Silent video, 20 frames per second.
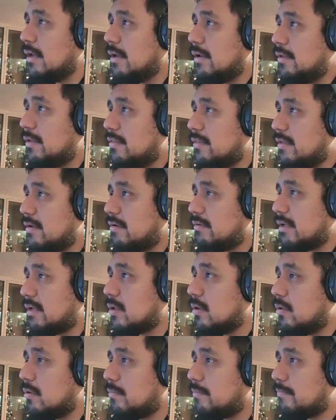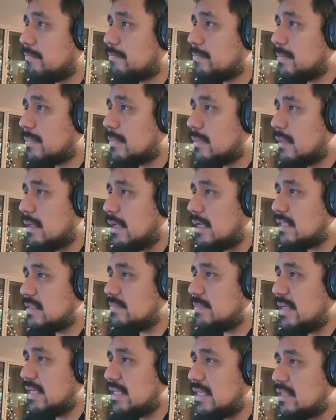There we go. As
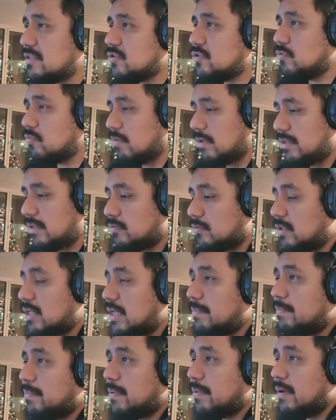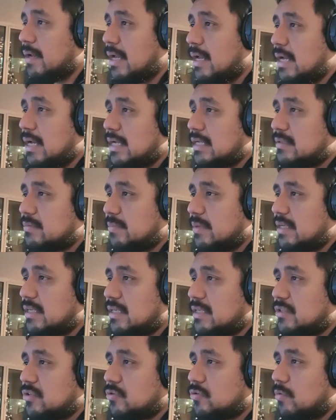many as you want to keep, as many
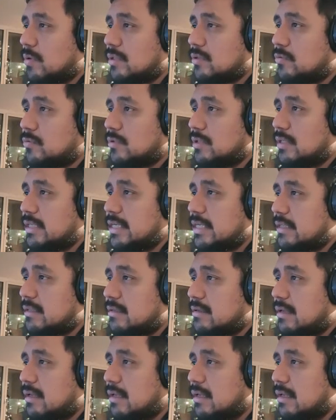as you want to delete.